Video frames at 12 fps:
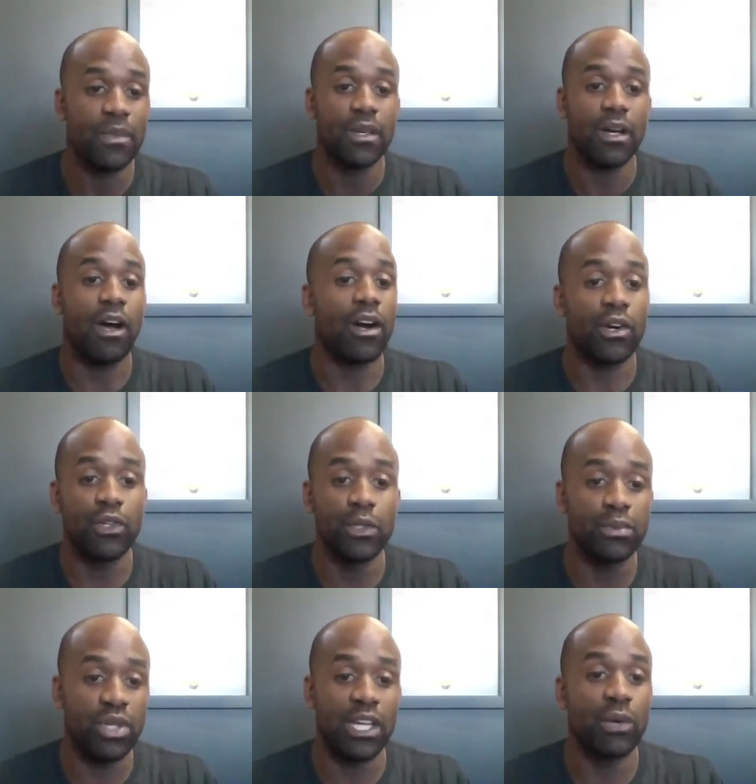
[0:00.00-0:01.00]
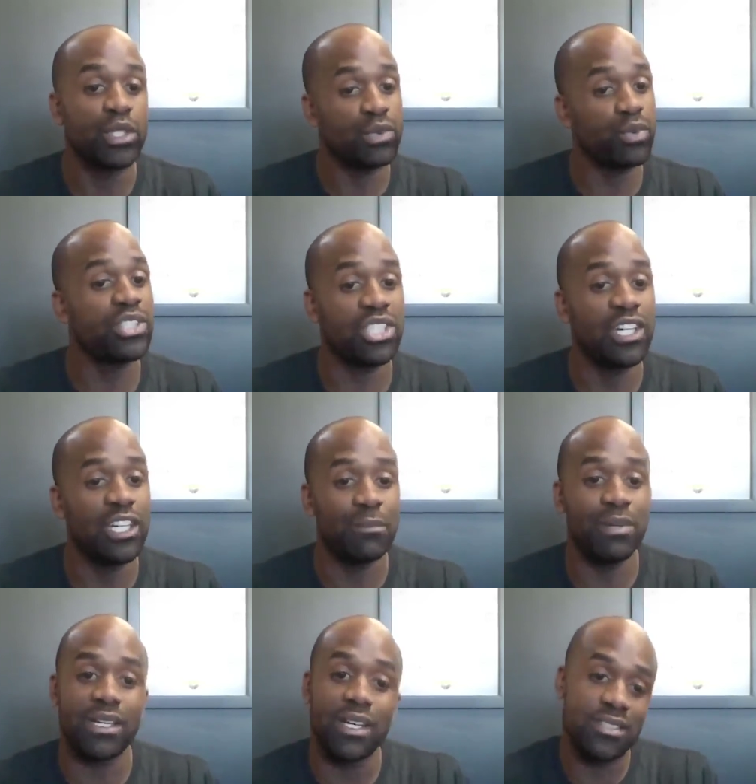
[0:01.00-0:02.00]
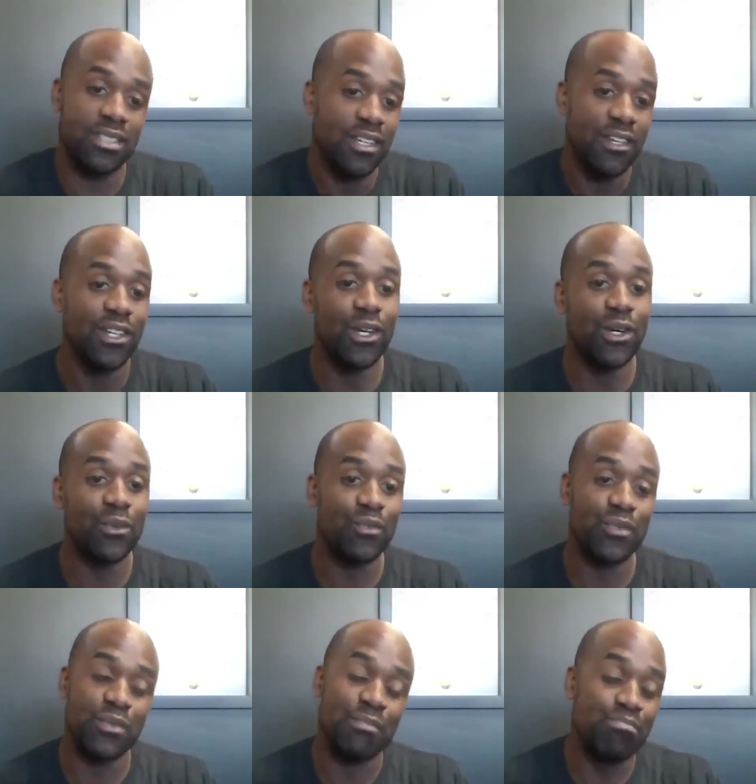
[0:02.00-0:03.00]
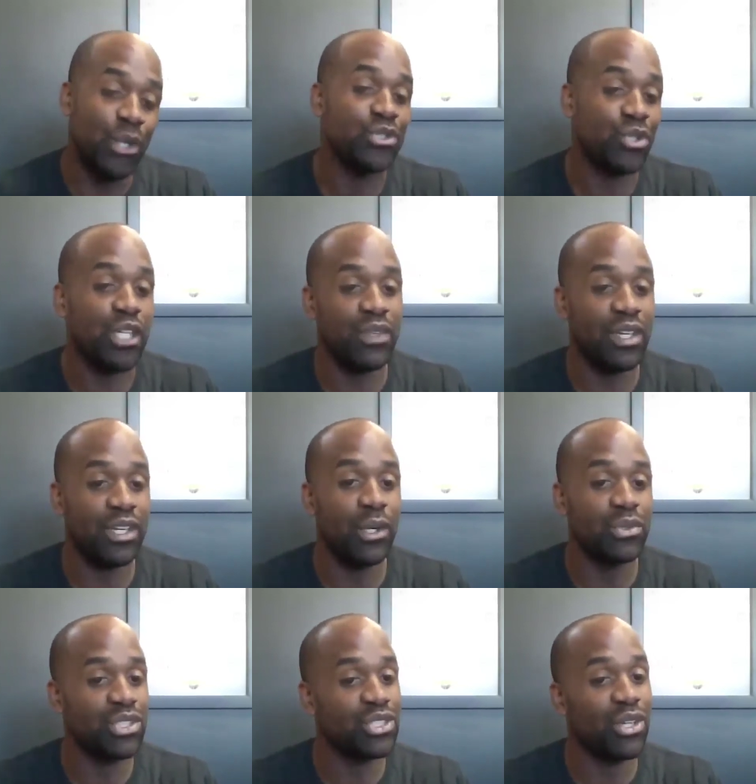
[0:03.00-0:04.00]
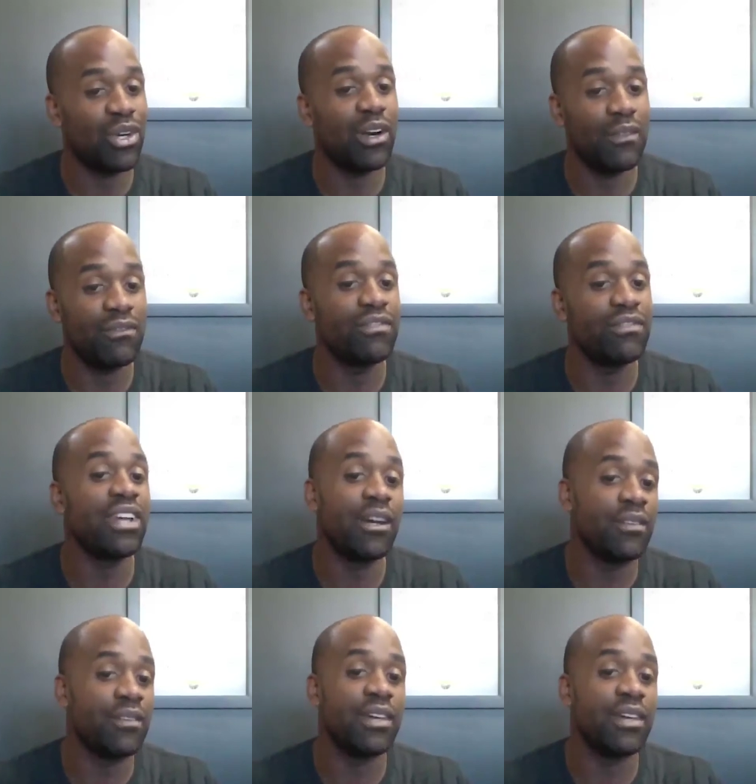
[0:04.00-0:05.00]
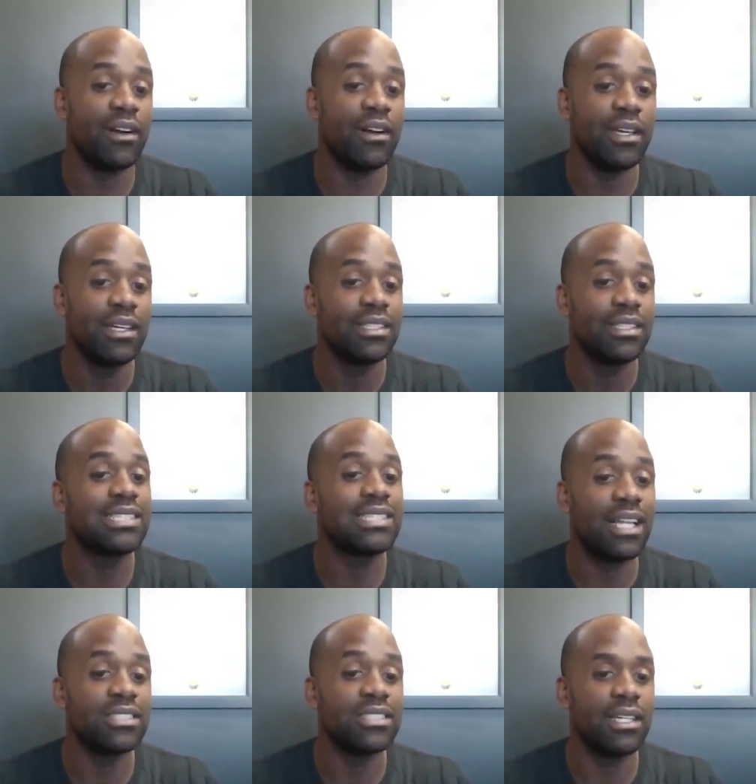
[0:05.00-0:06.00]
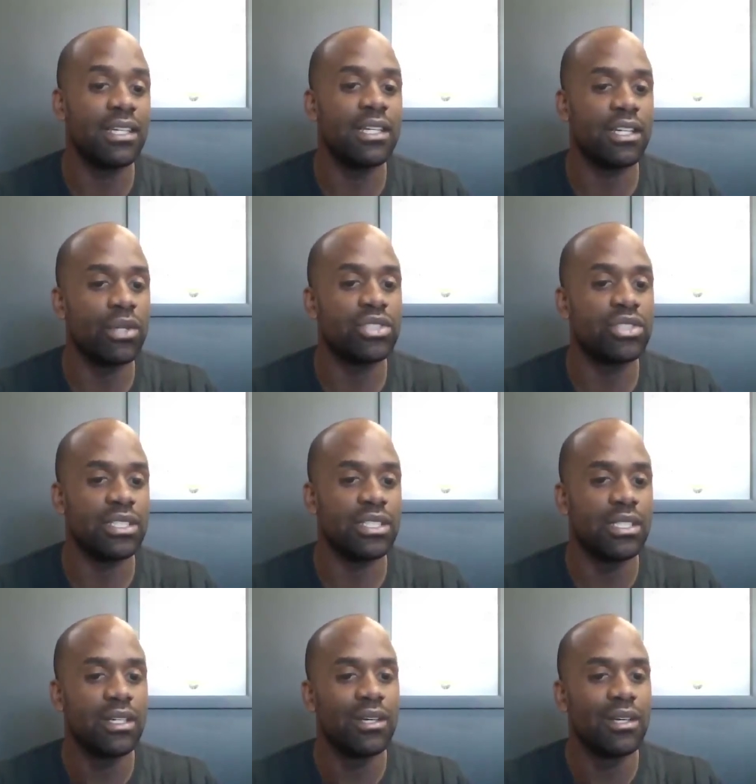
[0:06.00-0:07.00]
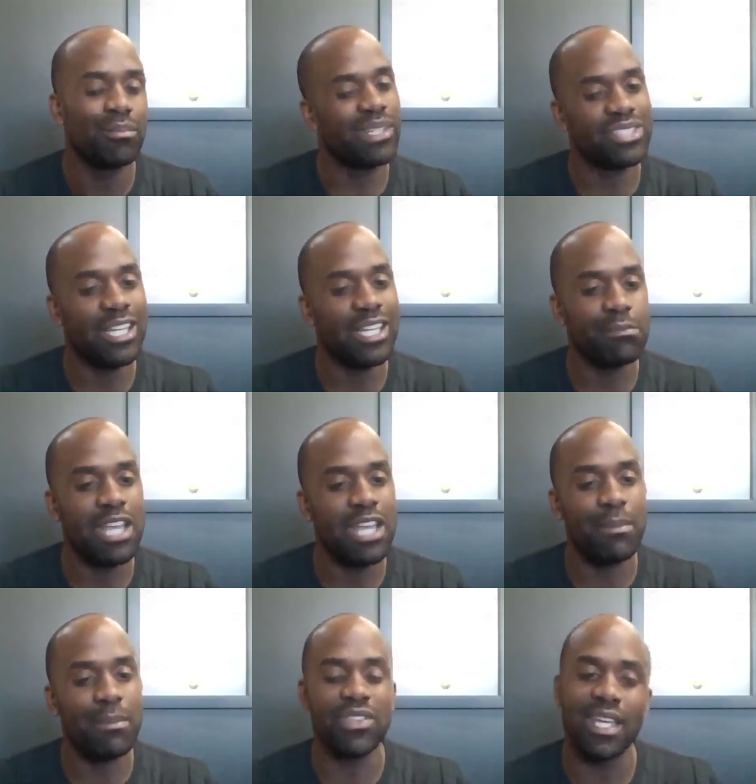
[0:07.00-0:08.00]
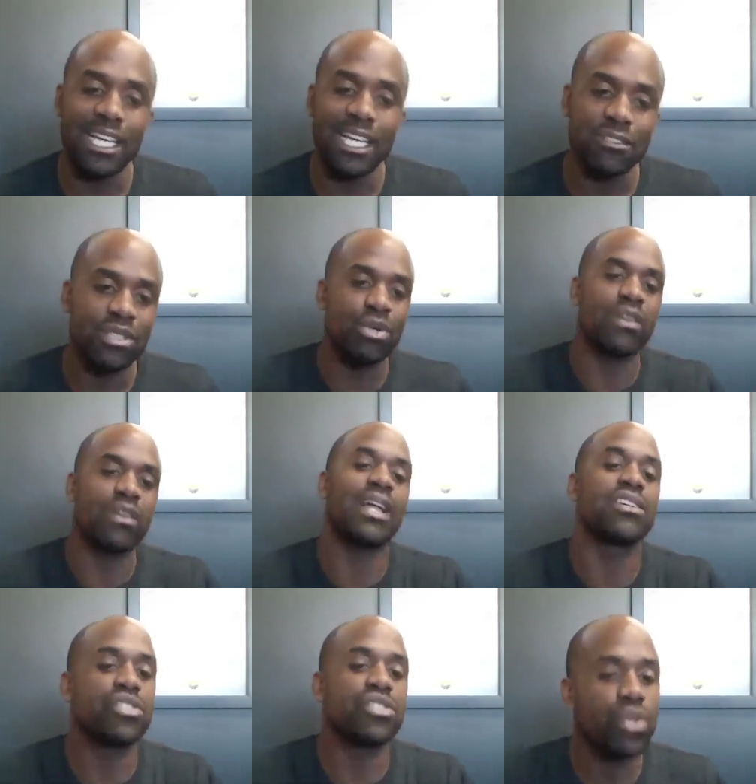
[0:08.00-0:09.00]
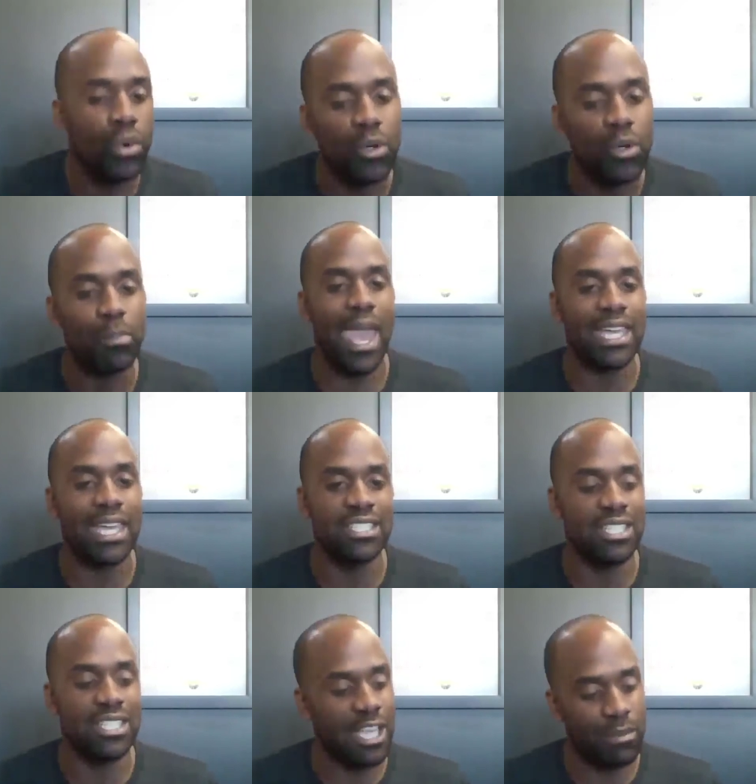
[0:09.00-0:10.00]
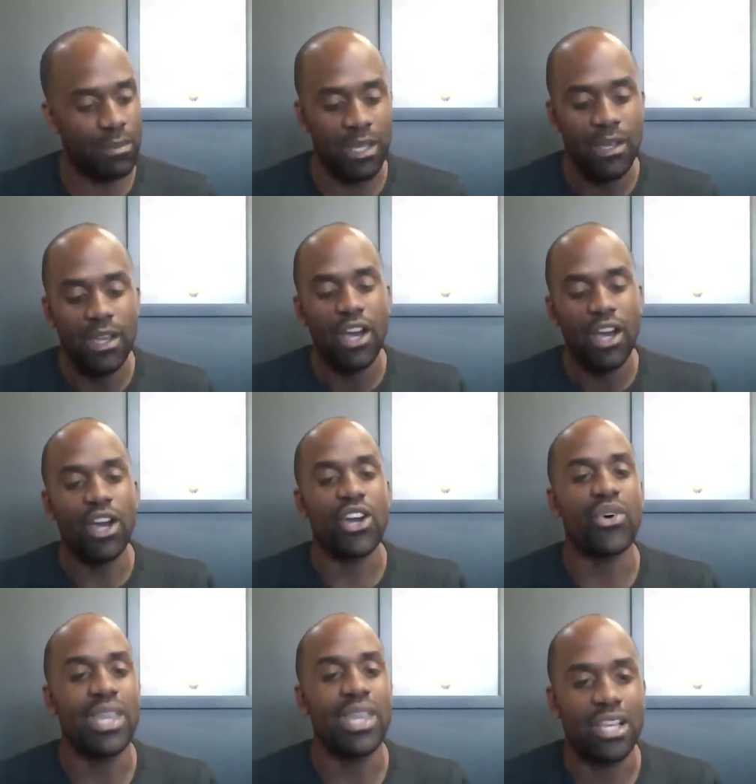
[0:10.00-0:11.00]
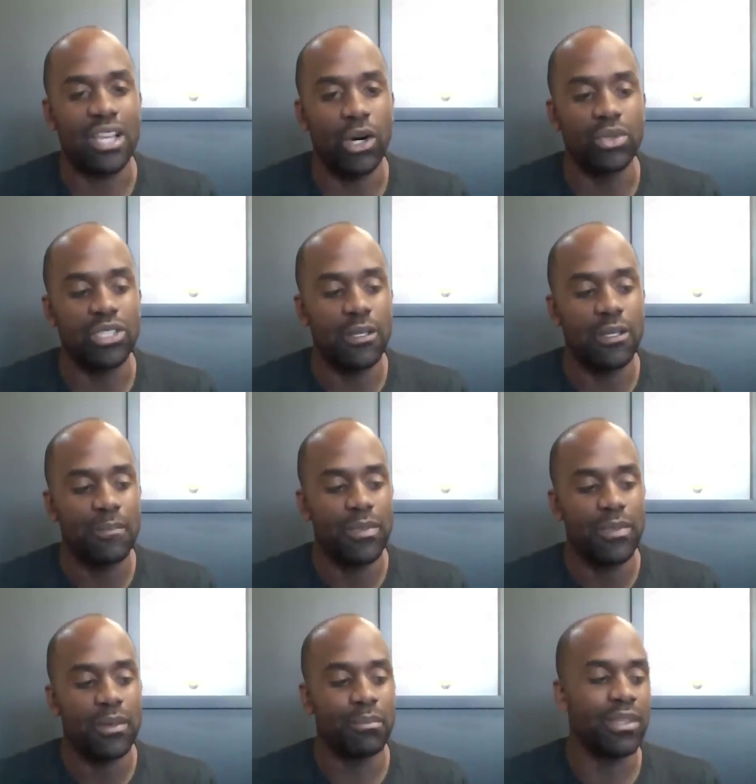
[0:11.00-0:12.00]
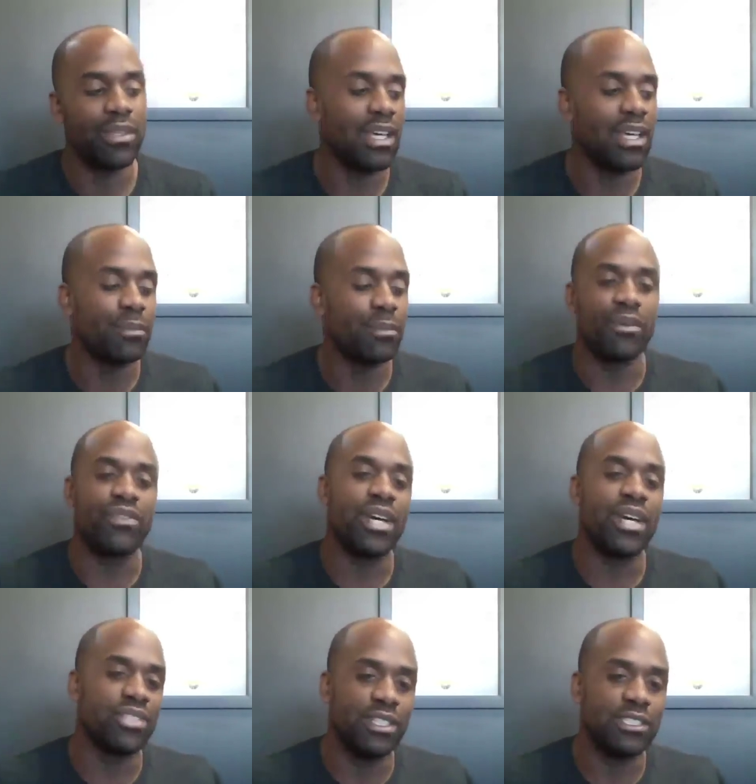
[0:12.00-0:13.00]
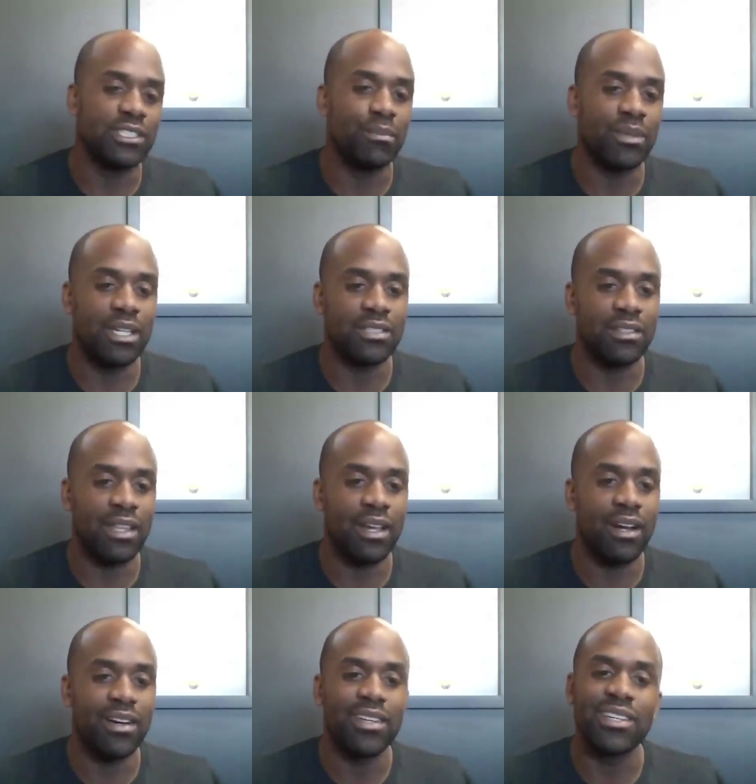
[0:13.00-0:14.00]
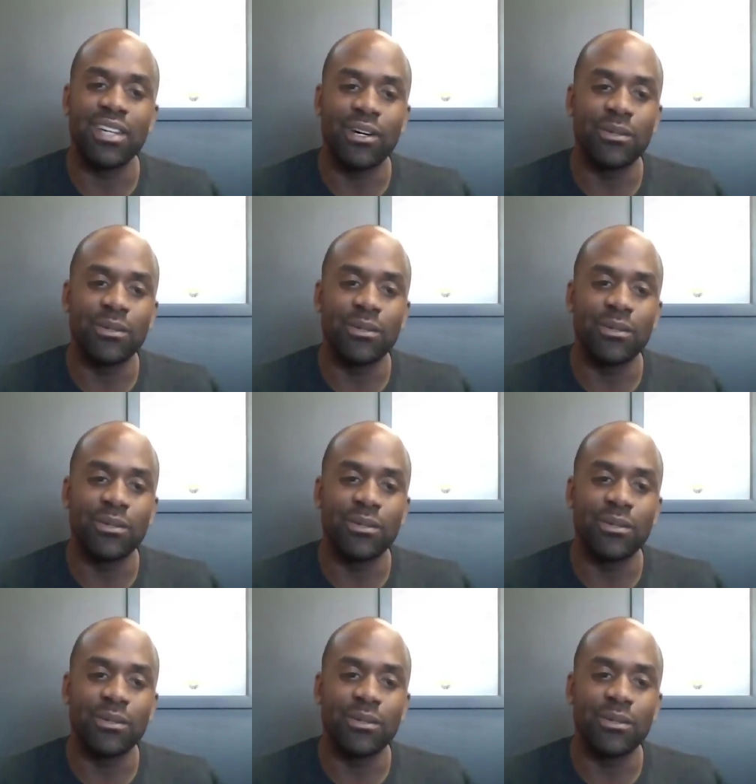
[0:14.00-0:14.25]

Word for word: our group training, which we should because, you know, most CrossFit coaches are very, very talented and good coaches. But at the same time, I think it has to be sort of like a total package. You just can't be a great coach, but then the professionalism isn't there, you know?